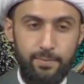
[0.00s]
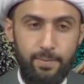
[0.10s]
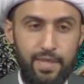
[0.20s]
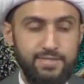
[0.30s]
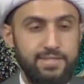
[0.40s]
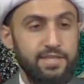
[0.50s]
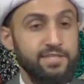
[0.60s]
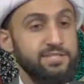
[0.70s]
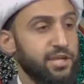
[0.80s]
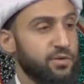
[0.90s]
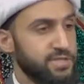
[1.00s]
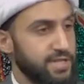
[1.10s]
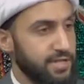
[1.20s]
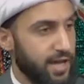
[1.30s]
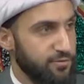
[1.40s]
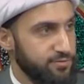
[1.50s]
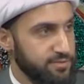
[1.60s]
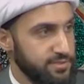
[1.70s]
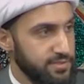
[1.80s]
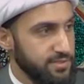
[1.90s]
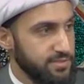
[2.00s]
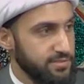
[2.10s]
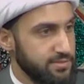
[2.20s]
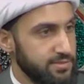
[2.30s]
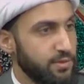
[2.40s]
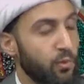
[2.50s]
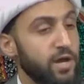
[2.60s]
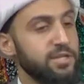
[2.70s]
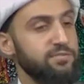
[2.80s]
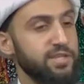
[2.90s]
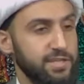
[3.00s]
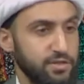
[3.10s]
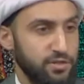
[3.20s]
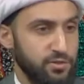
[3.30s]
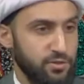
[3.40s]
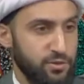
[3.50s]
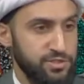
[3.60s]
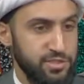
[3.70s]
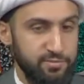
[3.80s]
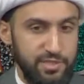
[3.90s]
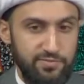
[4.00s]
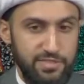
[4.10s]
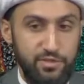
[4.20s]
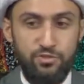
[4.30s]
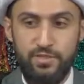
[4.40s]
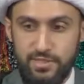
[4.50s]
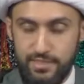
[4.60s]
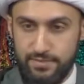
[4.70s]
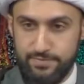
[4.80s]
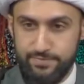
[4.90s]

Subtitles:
is that this is a critique of one of the Christian beliefs of the Trinity.